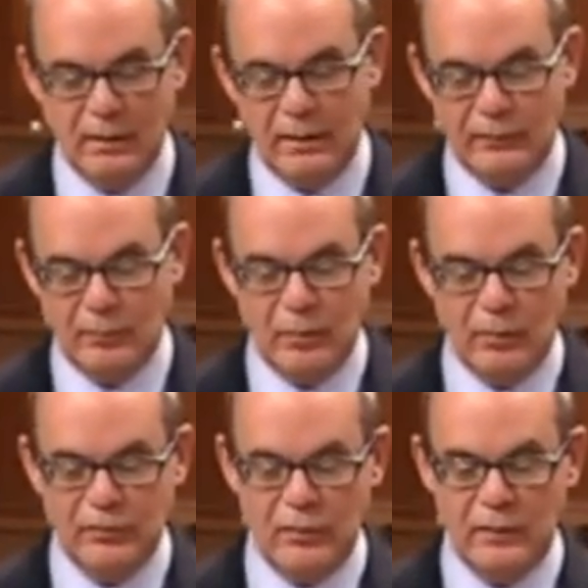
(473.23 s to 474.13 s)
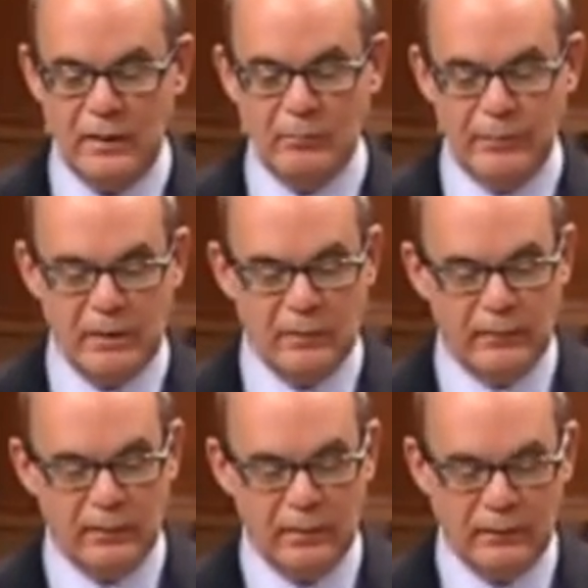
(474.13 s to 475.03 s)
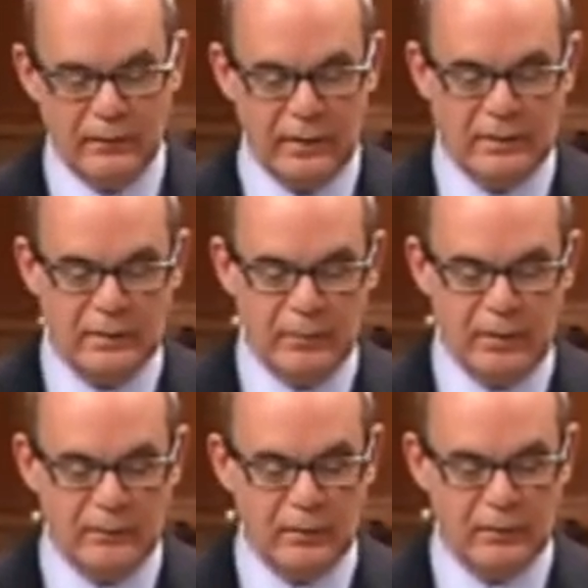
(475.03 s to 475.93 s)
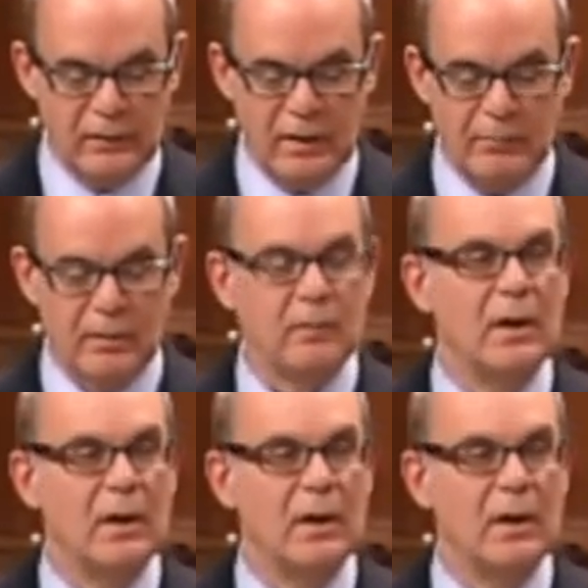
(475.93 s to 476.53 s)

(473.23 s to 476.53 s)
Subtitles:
as opposed to the NDP, for example,